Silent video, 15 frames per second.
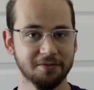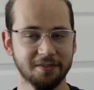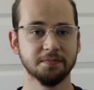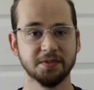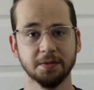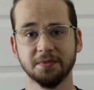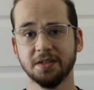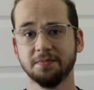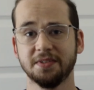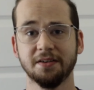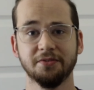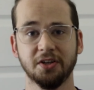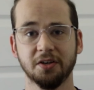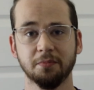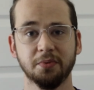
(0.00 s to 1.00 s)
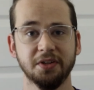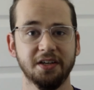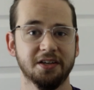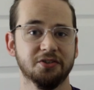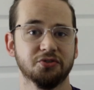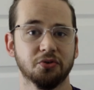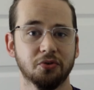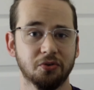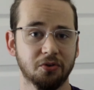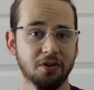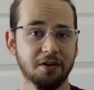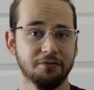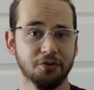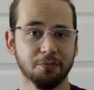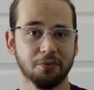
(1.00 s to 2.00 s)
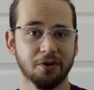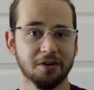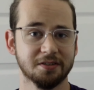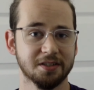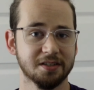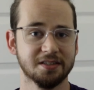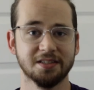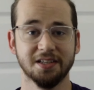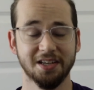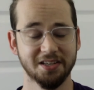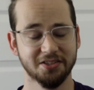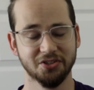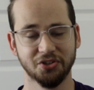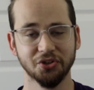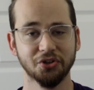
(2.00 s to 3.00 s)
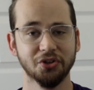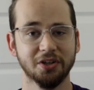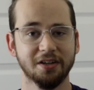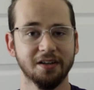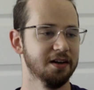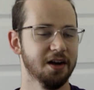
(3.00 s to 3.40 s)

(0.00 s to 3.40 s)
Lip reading: Sometimes having complete control of your process is good.